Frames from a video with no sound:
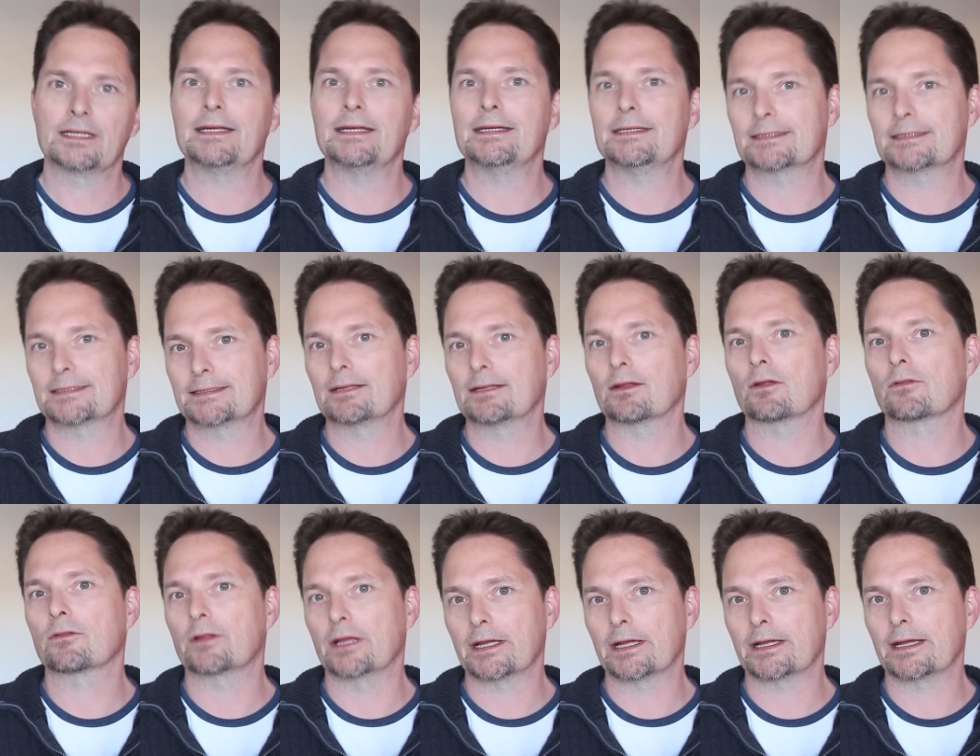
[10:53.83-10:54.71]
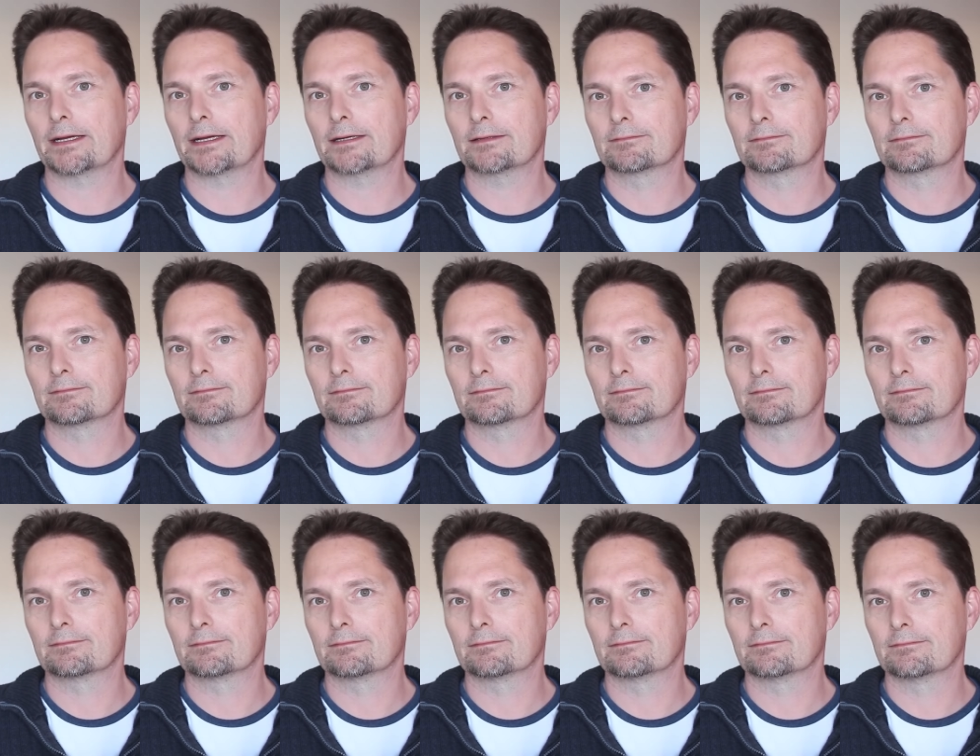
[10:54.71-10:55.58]
He's still thinking.
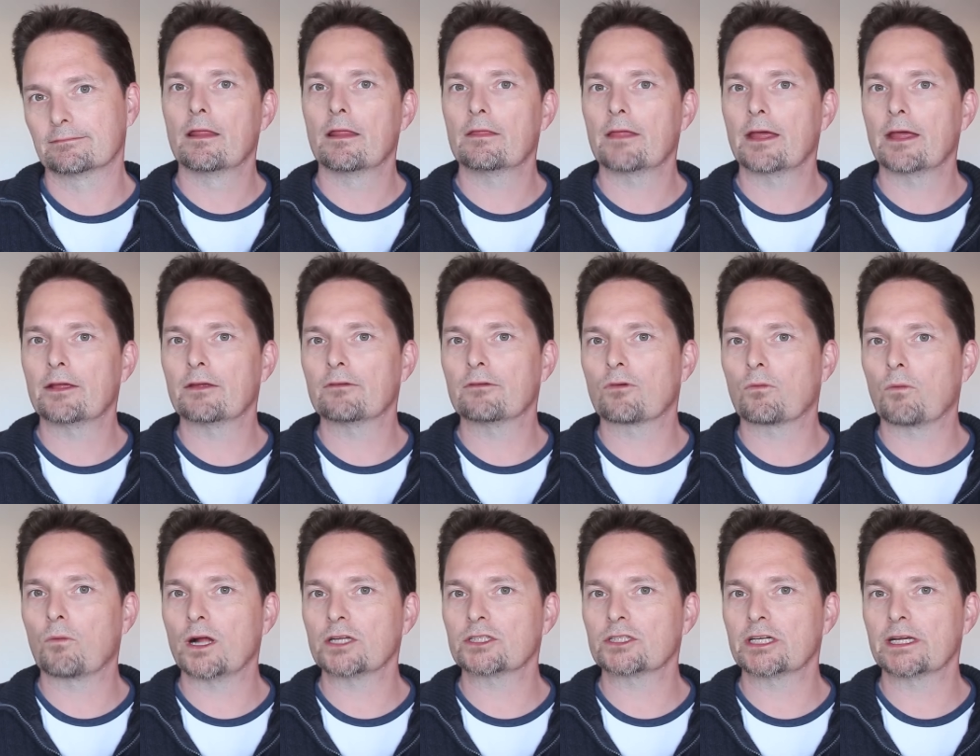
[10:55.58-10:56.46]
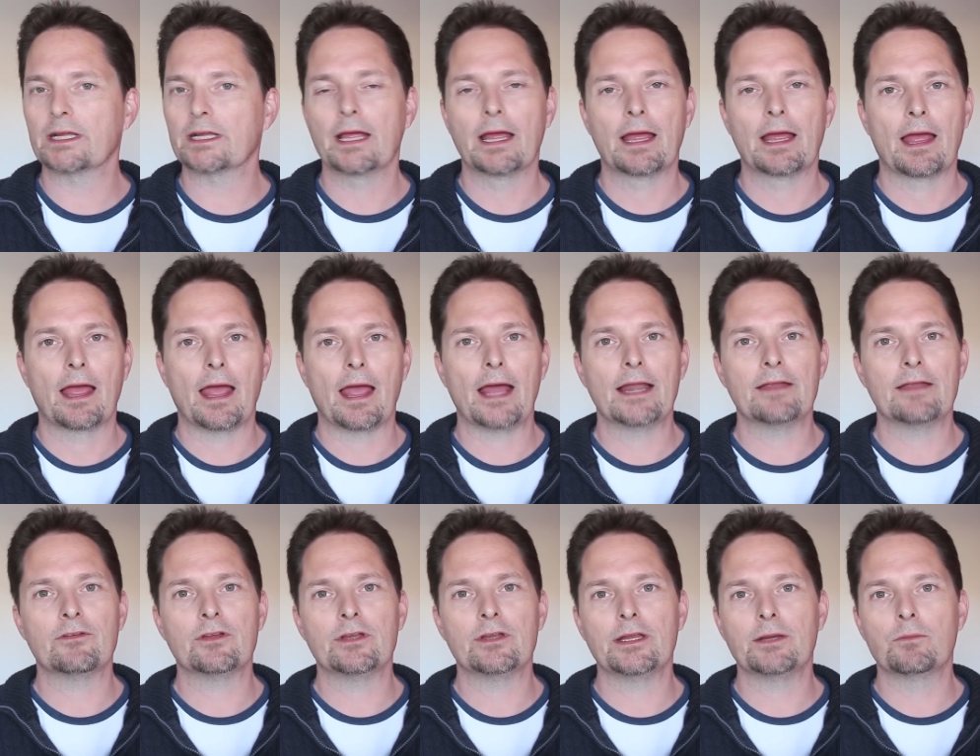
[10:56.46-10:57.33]
Thank you for watching.
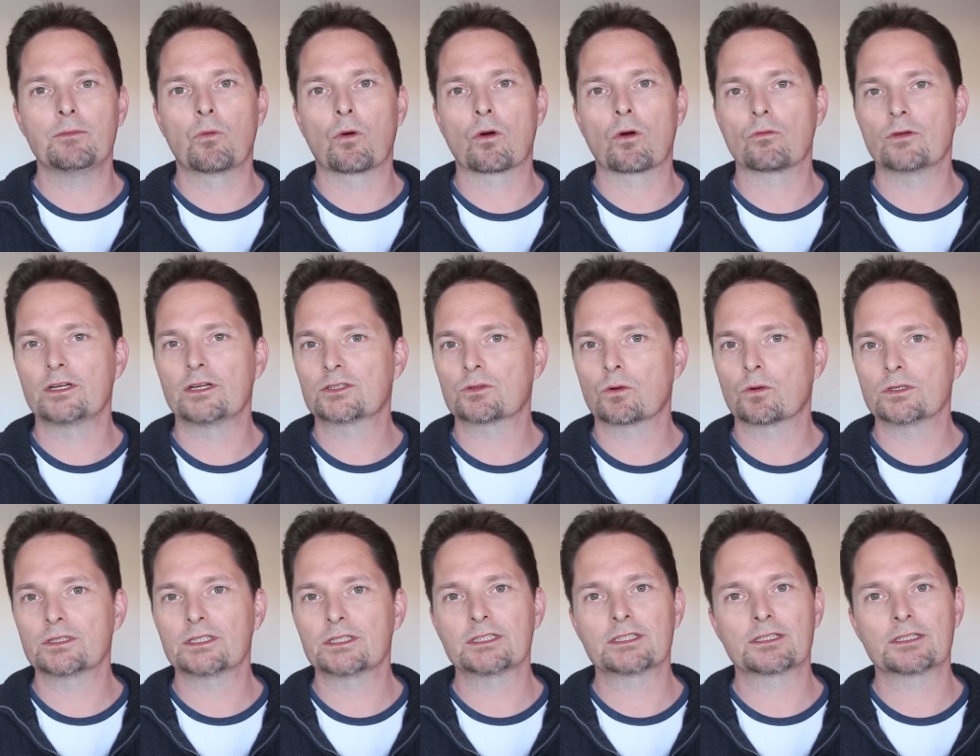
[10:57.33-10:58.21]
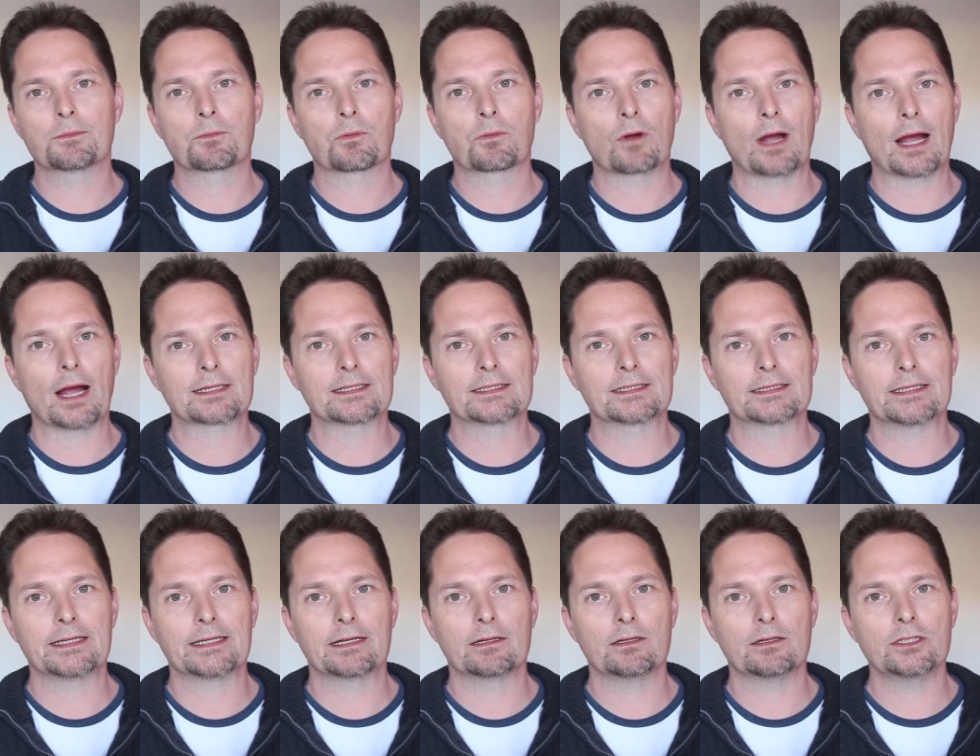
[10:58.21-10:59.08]
And if you need more resources to
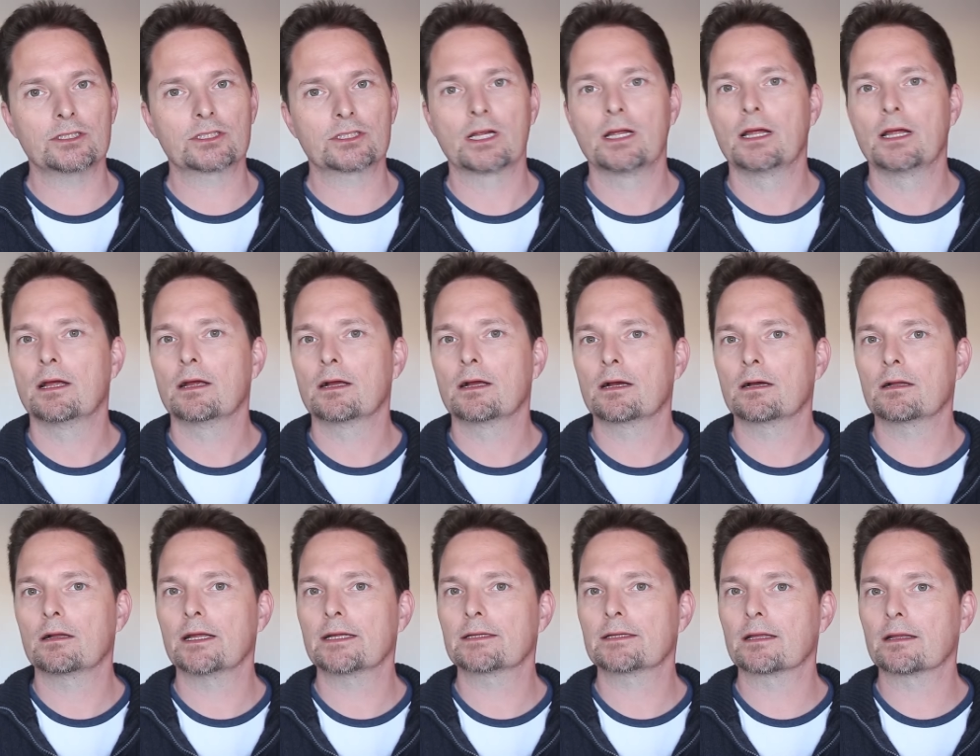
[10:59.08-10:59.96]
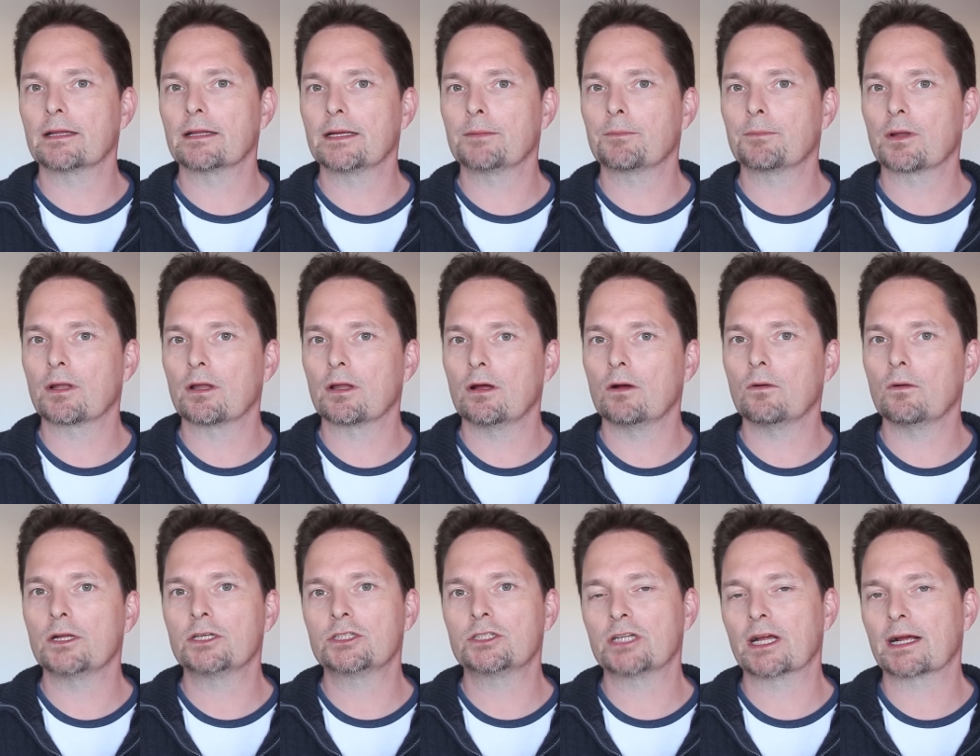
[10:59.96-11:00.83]
practice English, click the link
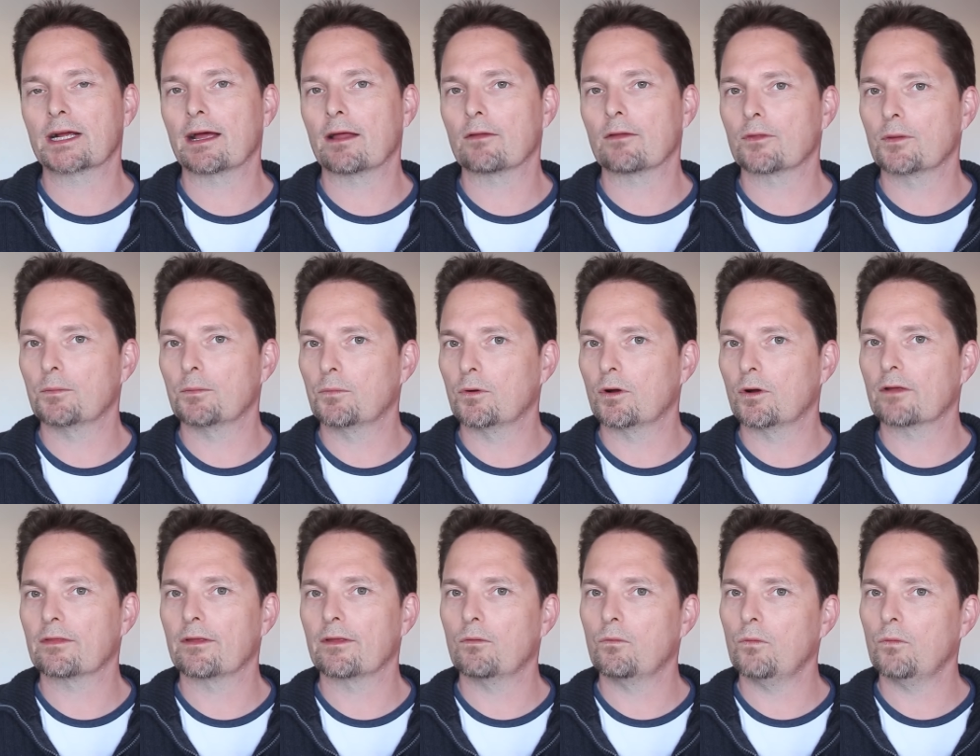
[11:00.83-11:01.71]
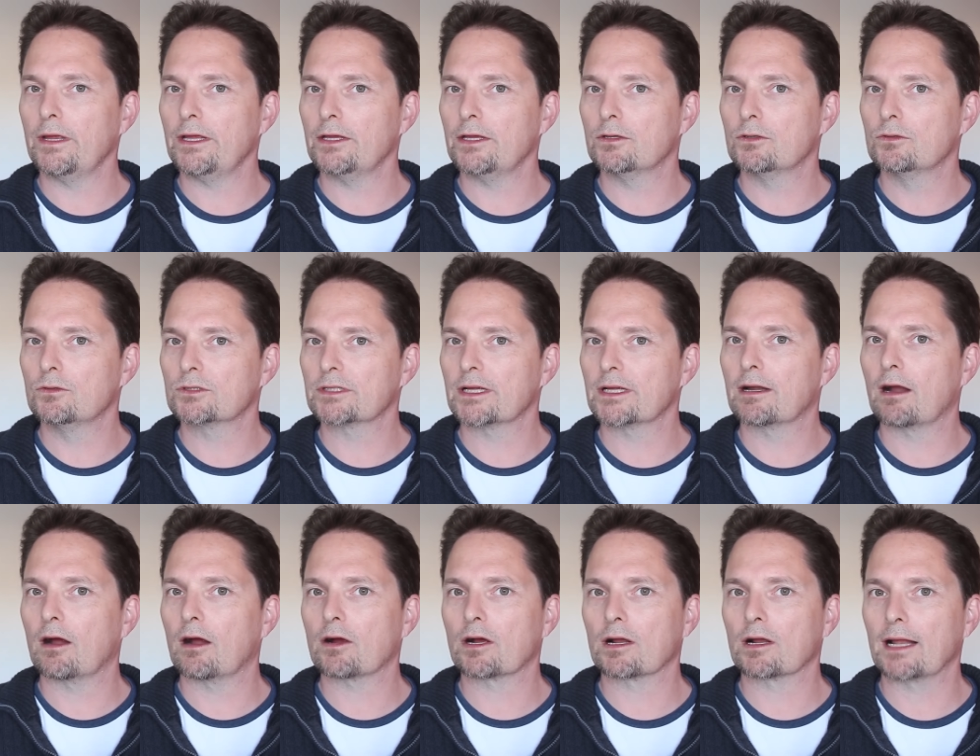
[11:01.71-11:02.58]
below and check out the book that we use
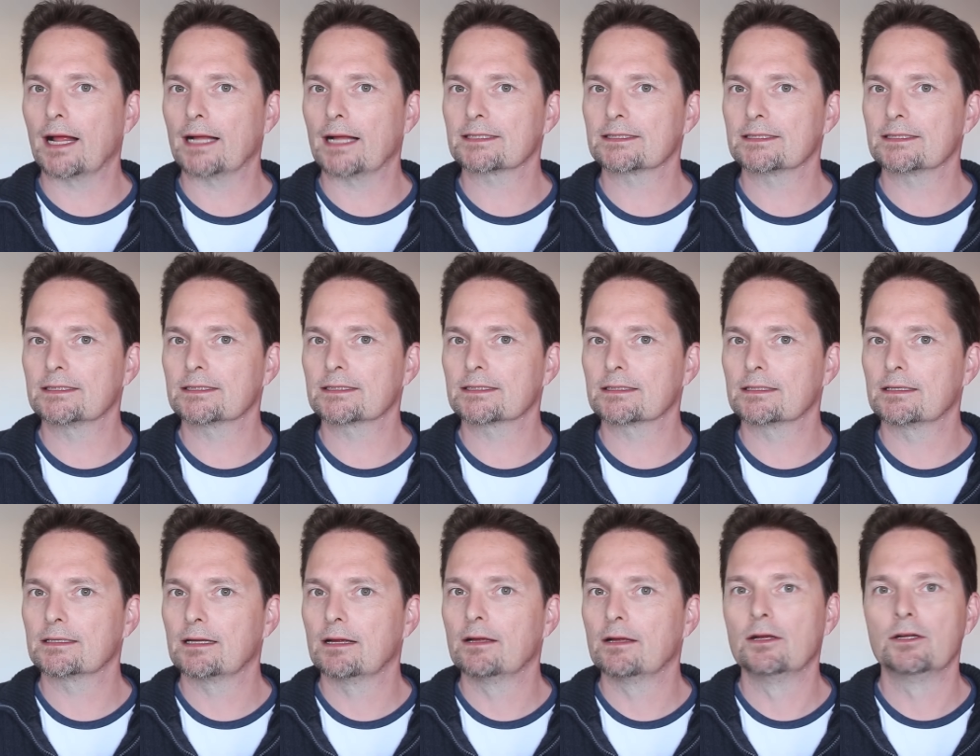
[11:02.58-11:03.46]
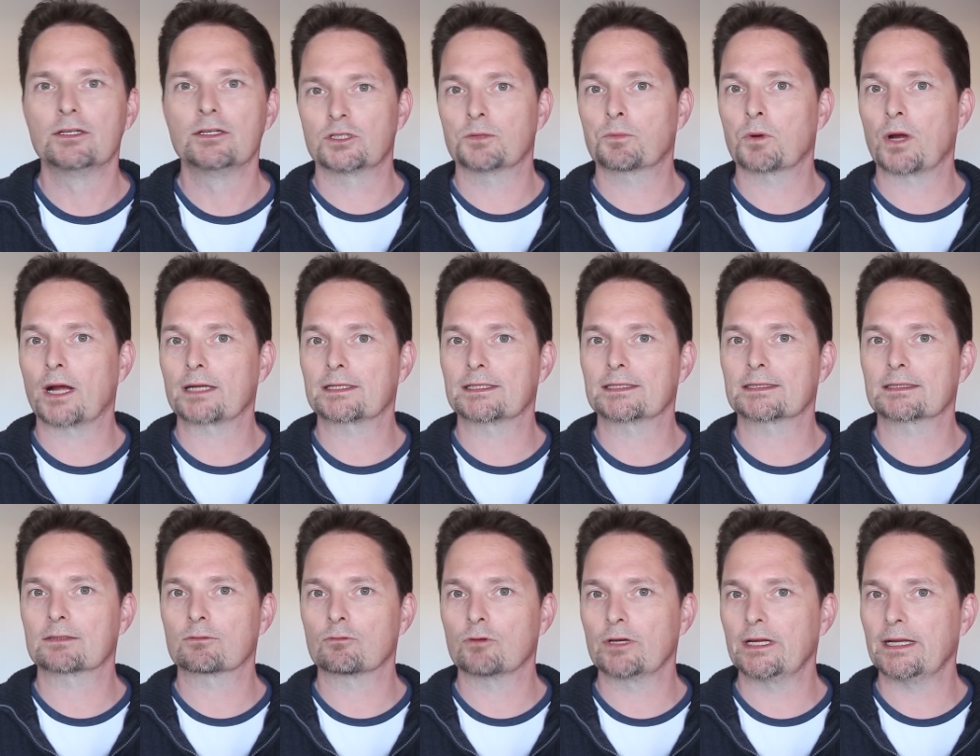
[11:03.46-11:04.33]
in our classes to
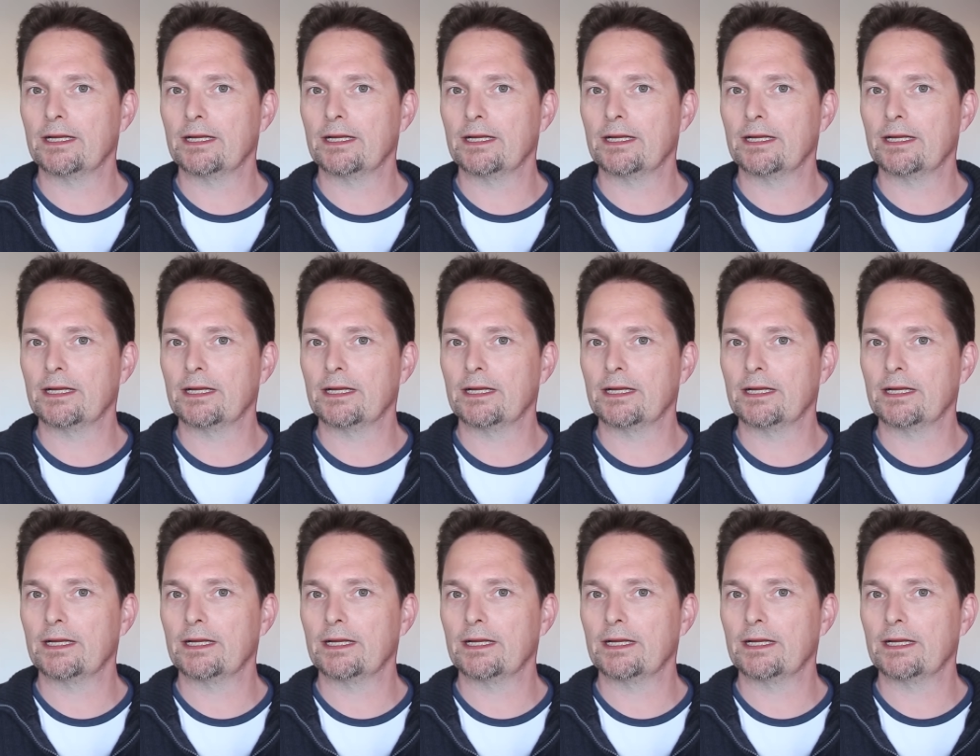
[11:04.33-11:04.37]
practice